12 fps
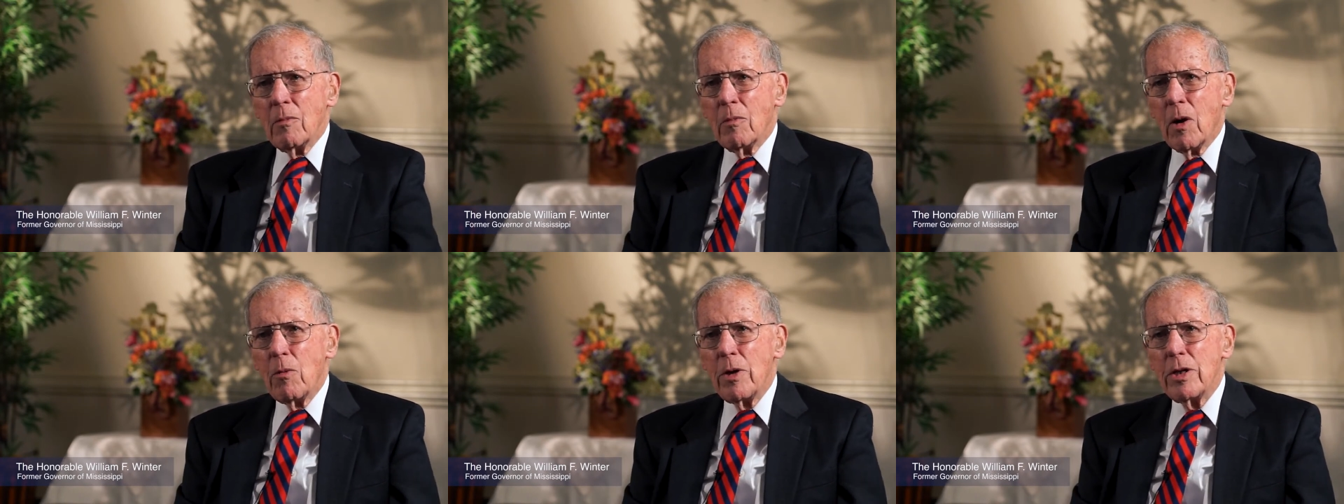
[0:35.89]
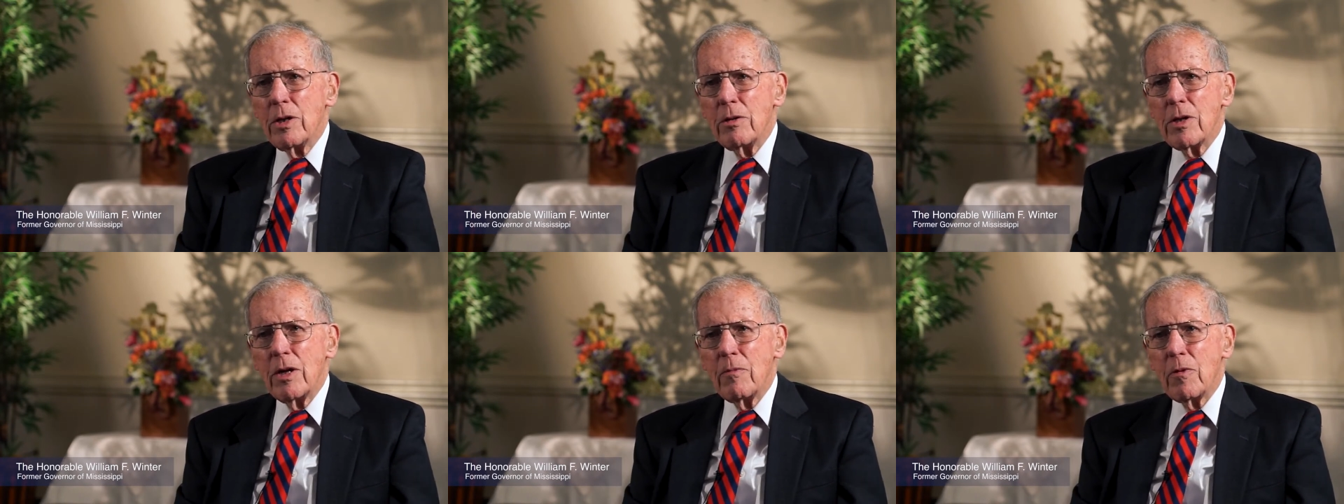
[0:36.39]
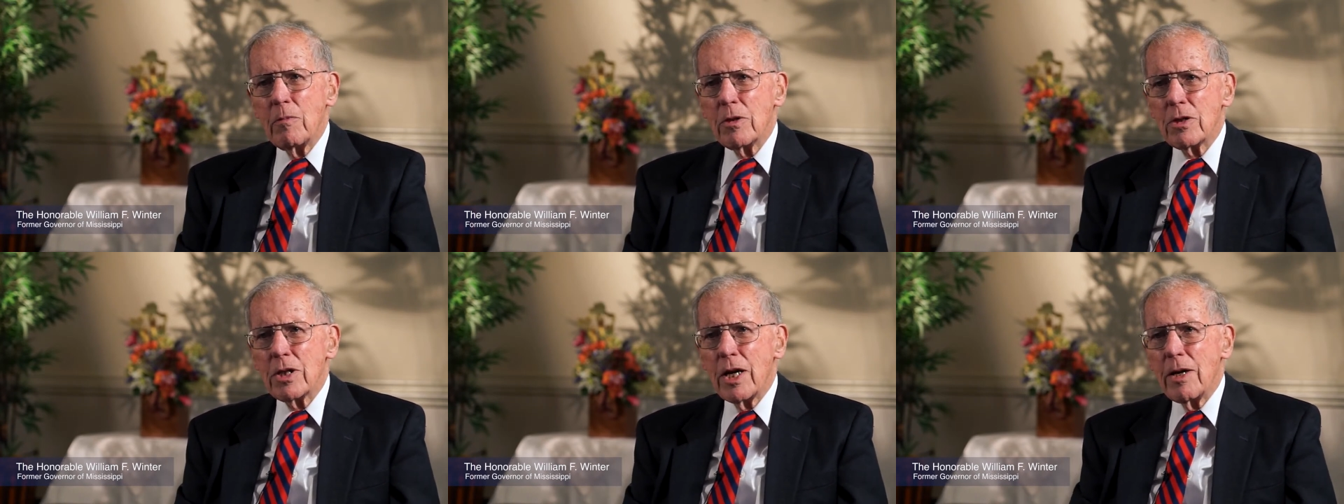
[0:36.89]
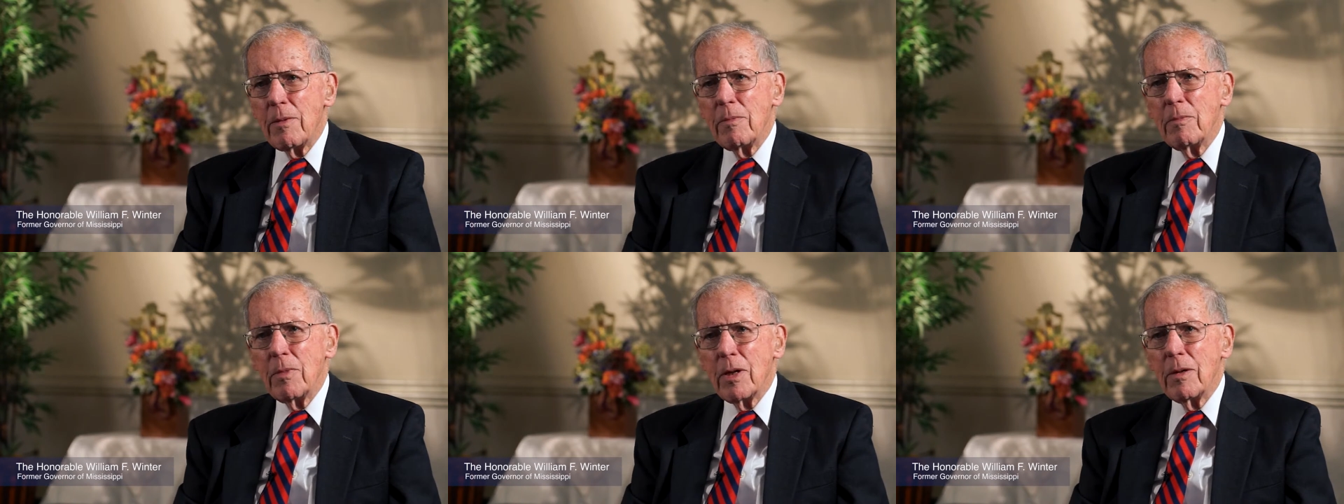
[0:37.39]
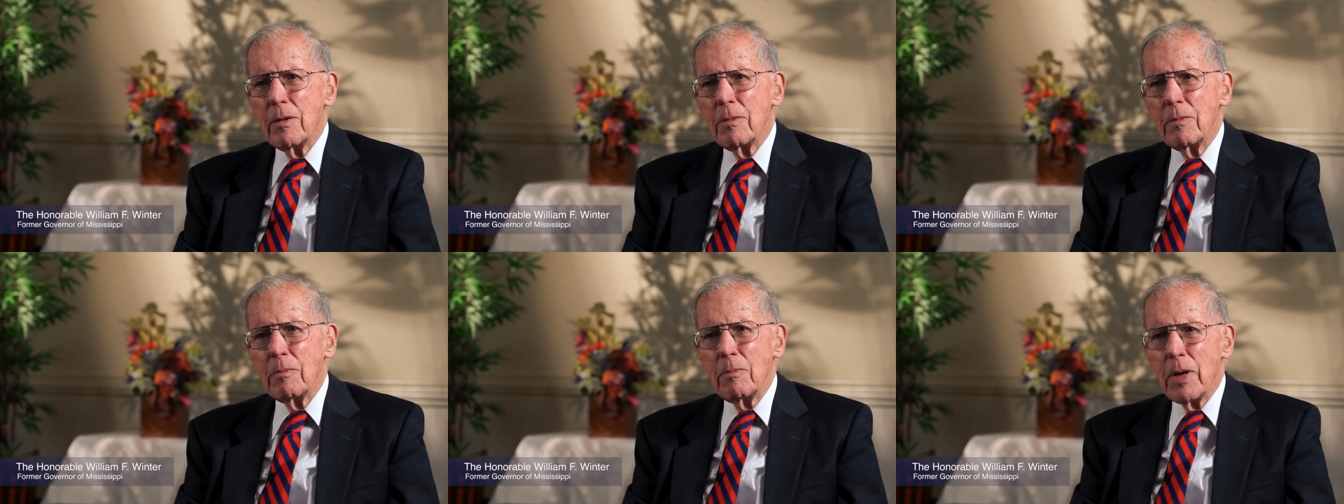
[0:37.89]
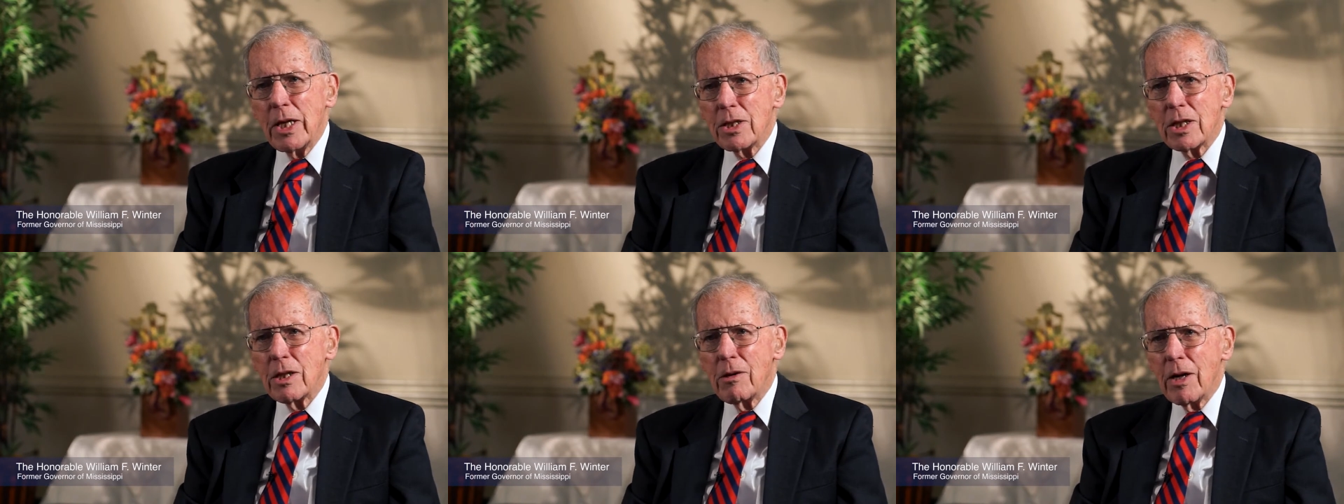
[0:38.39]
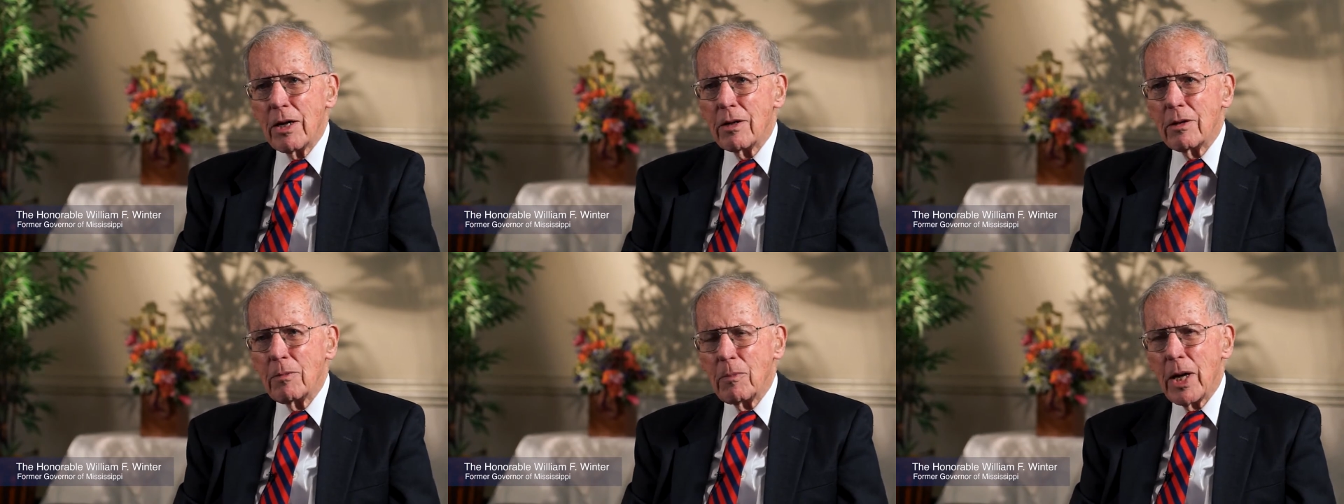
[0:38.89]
but we do come from the same uh, basic ground,